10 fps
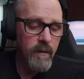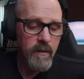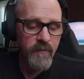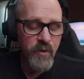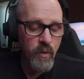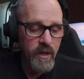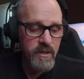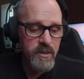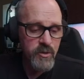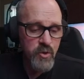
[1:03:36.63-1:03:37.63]
If you want to
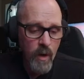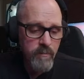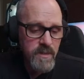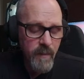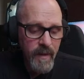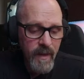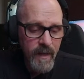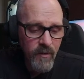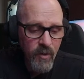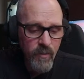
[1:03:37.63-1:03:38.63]
do drums, I mean, the
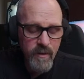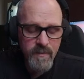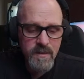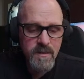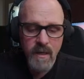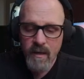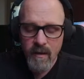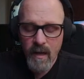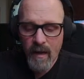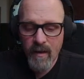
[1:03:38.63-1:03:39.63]
analog rhythm is,
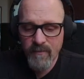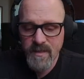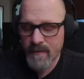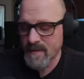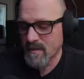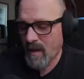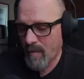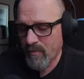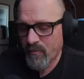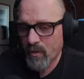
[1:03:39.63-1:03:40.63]
I've said this a
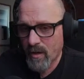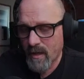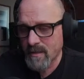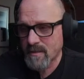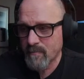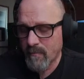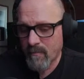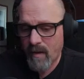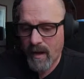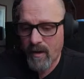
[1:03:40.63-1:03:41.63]
lot before. It's
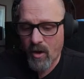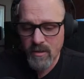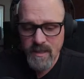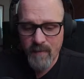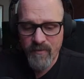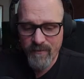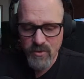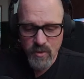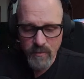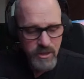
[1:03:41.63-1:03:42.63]
my all-time favorite
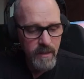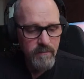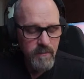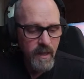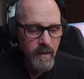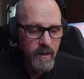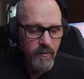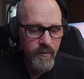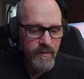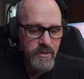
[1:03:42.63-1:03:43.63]
drum machine. I
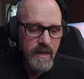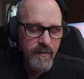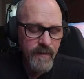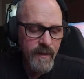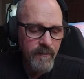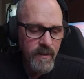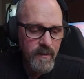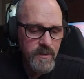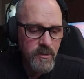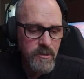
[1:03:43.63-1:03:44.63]
don't think there's anything that even
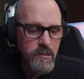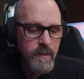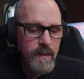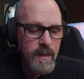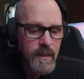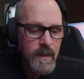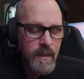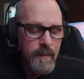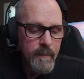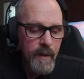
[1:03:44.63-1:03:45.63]
comes close to it,
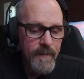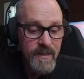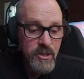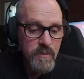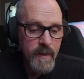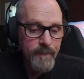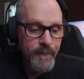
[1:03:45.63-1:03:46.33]
but that's just me.